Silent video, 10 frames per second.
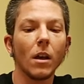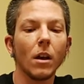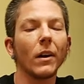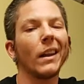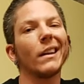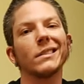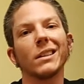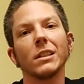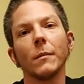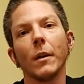Okay, not
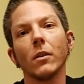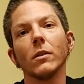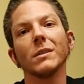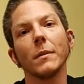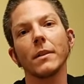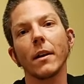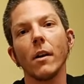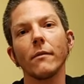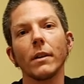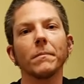sex in a bottle. It smells like
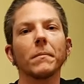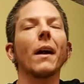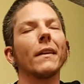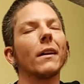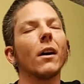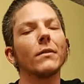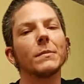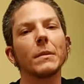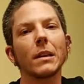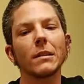coffee. I think coffee
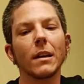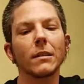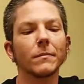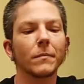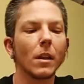smells like sex.